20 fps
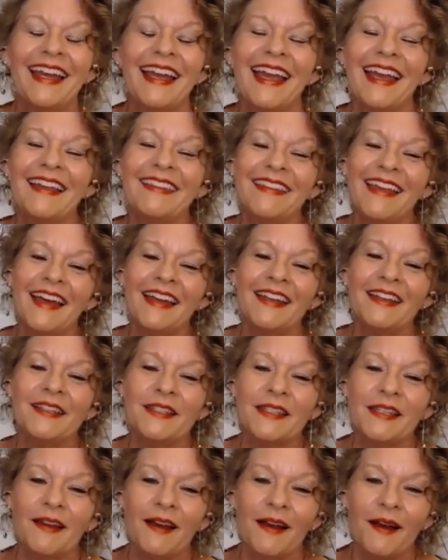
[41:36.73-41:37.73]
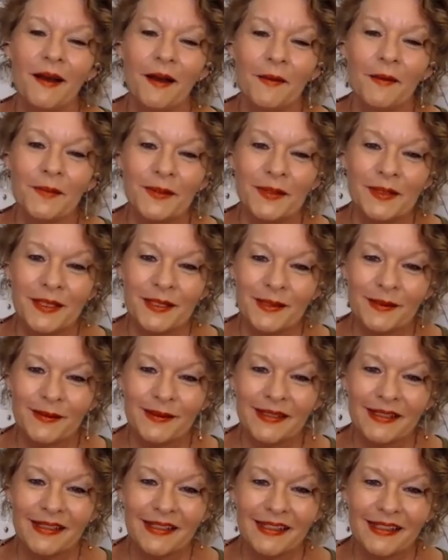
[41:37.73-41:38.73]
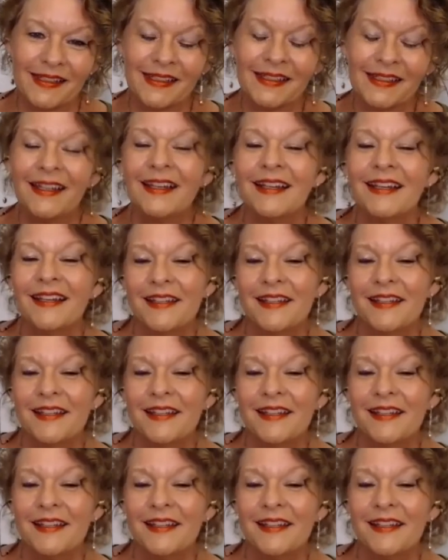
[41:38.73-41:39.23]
and that is an opportunity.